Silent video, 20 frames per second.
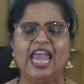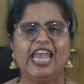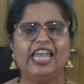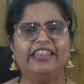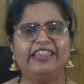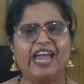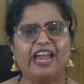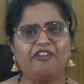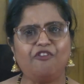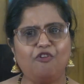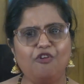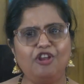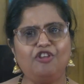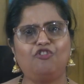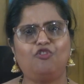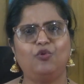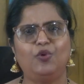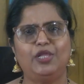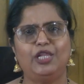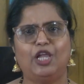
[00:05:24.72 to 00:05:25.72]
In that
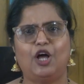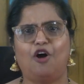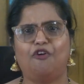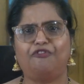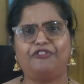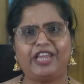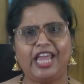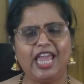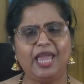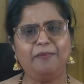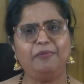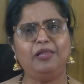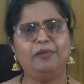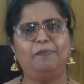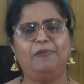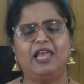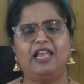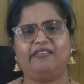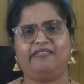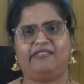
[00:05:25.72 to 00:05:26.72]
ritual of table
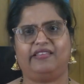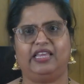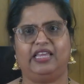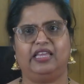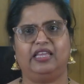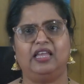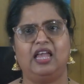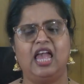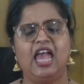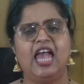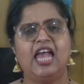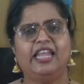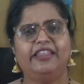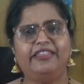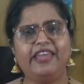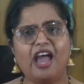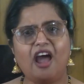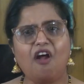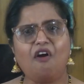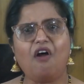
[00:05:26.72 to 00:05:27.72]
blessing,
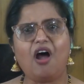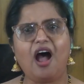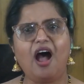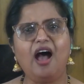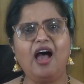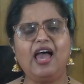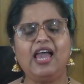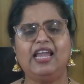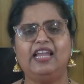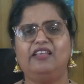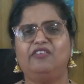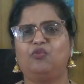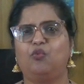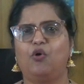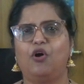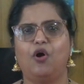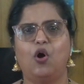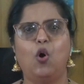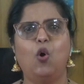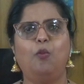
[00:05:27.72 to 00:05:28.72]
their eyes
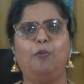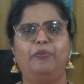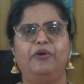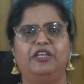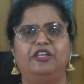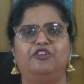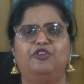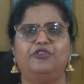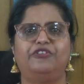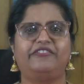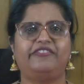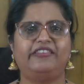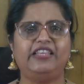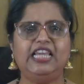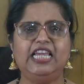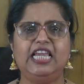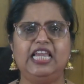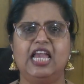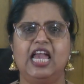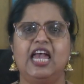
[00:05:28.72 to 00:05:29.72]
were opened to
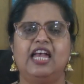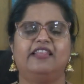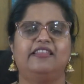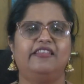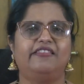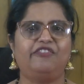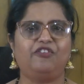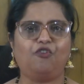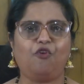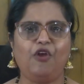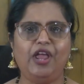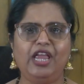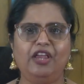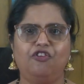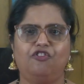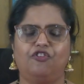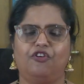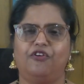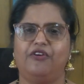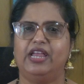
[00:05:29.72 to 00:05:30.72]
see the
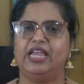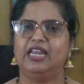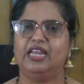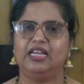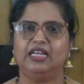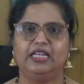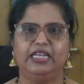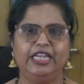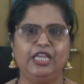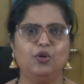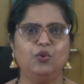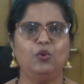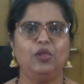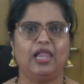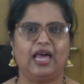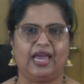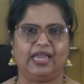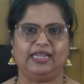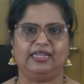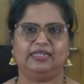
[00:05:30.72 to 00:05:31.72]
stranger in a new
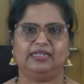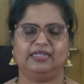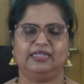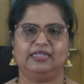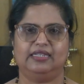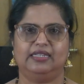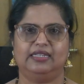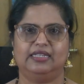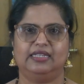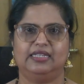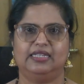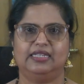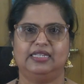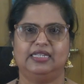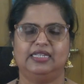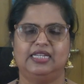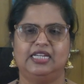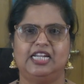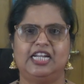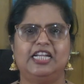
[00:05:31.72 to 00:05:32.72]
light
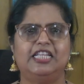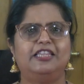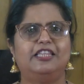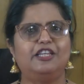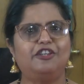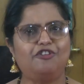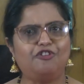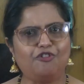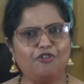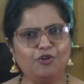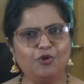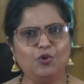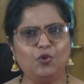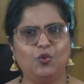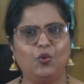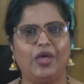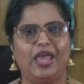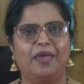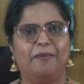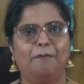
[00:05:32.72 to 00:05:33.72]
the
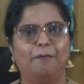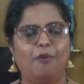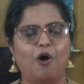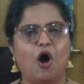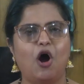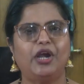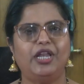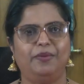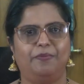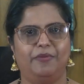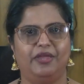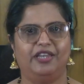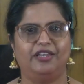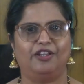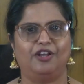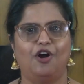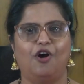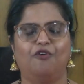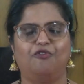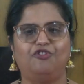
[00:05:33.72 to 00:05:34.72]
true
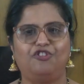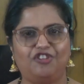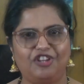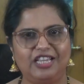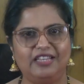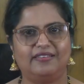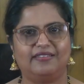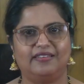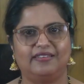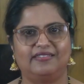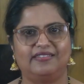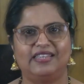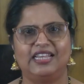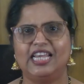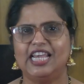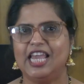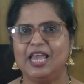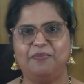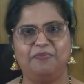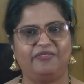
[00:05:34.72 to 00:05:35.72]
embodiment of Jesus
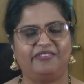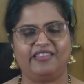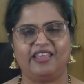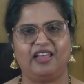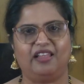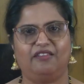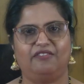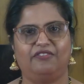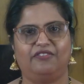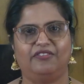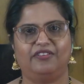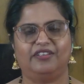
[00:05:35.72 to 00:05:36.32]
himself.